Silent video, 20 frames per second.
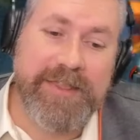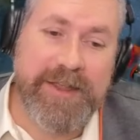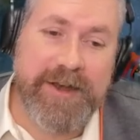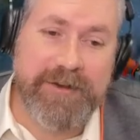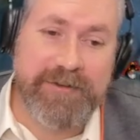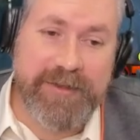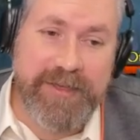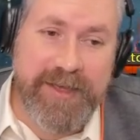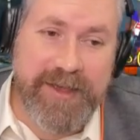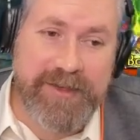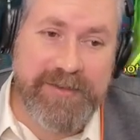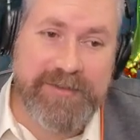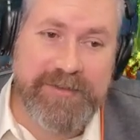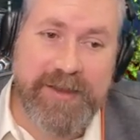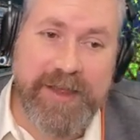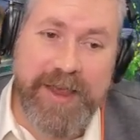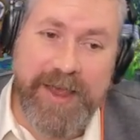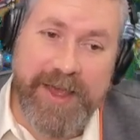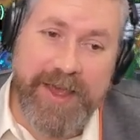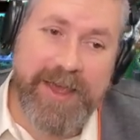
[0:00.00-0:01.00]
then I realized,
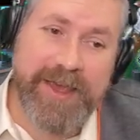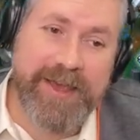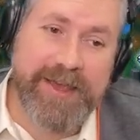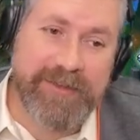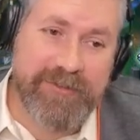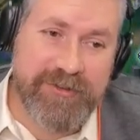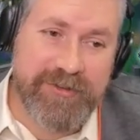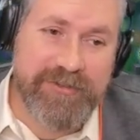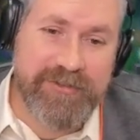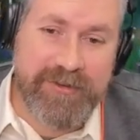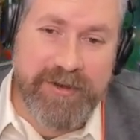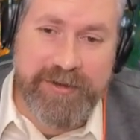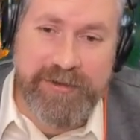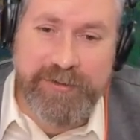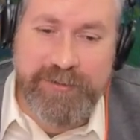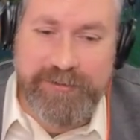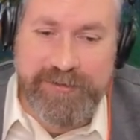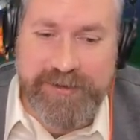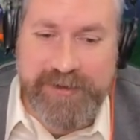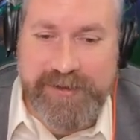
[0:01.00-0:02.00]
hey, I should start
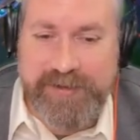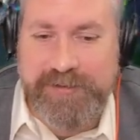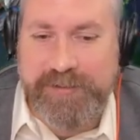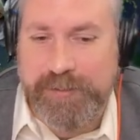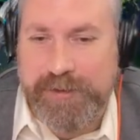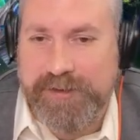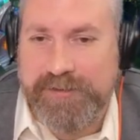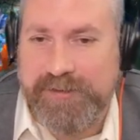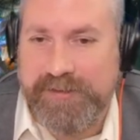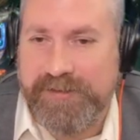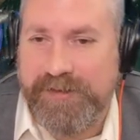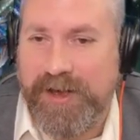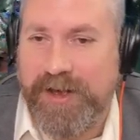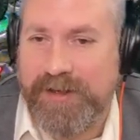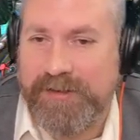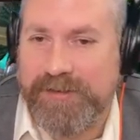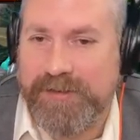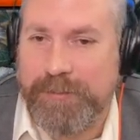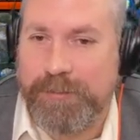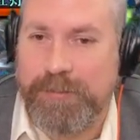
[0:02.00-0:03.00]
using this because it's
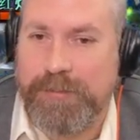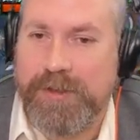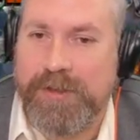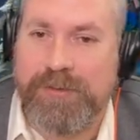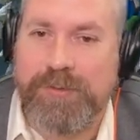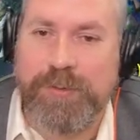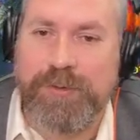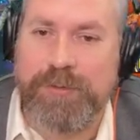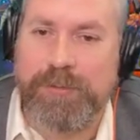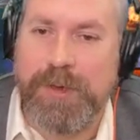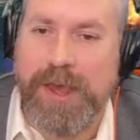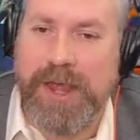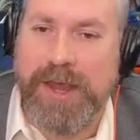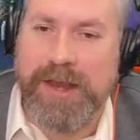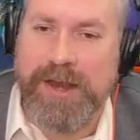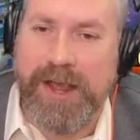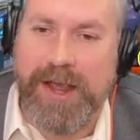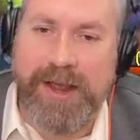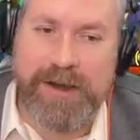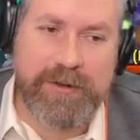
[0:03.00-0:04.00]
awesome. This was
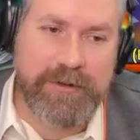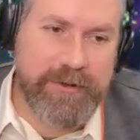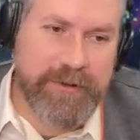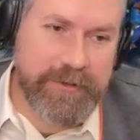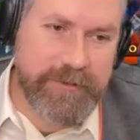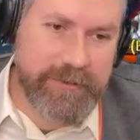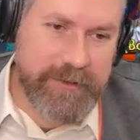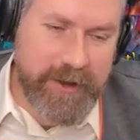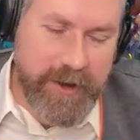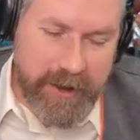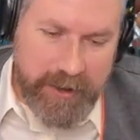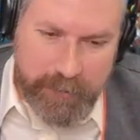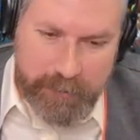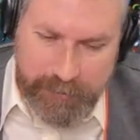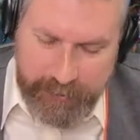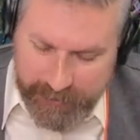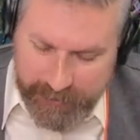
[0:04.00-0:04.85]
made, I don't know, a couple